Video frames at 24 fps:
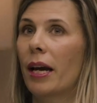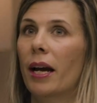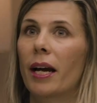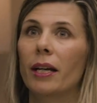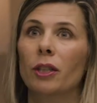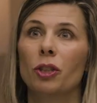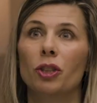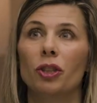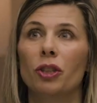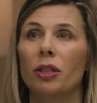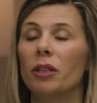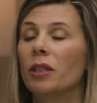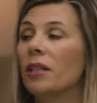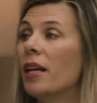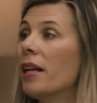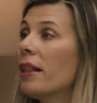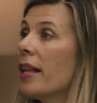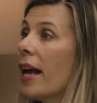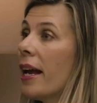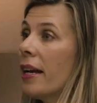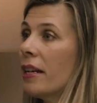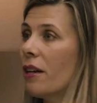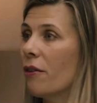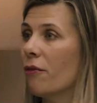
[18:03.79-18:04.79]
like, I should have done
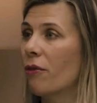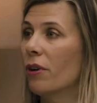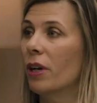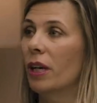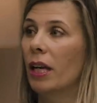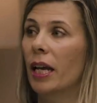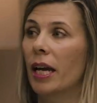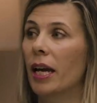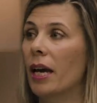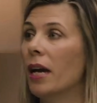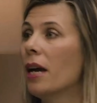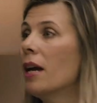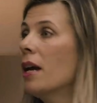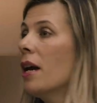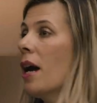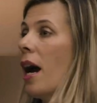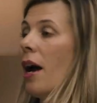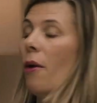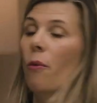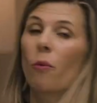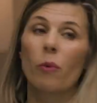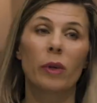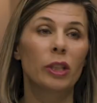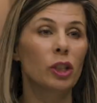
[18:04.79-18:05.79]
that differently.
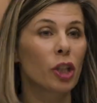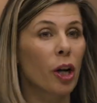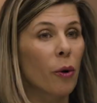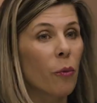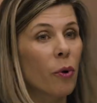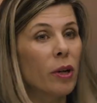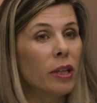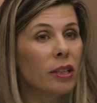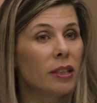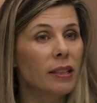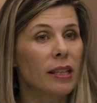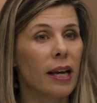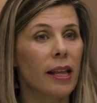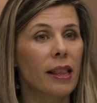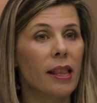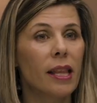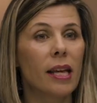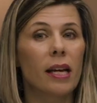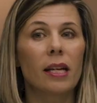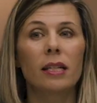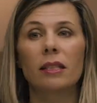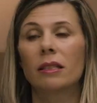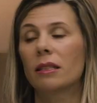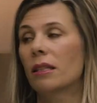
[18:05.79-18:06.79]
I wish I would have said
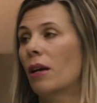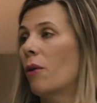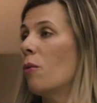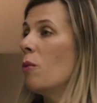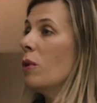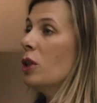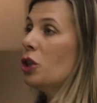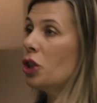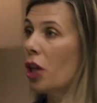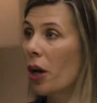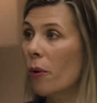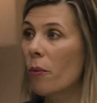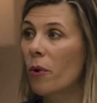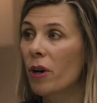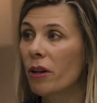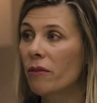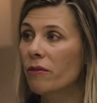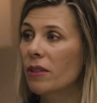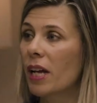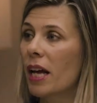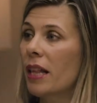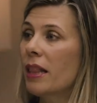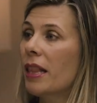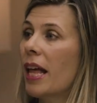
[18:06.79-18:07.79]
this. I wish I would
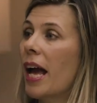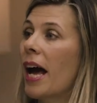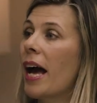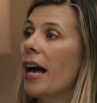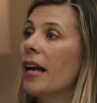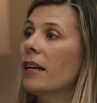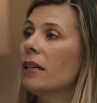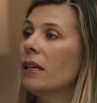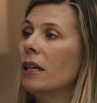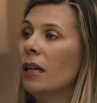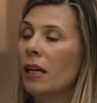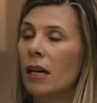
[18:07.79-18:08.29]
have done that.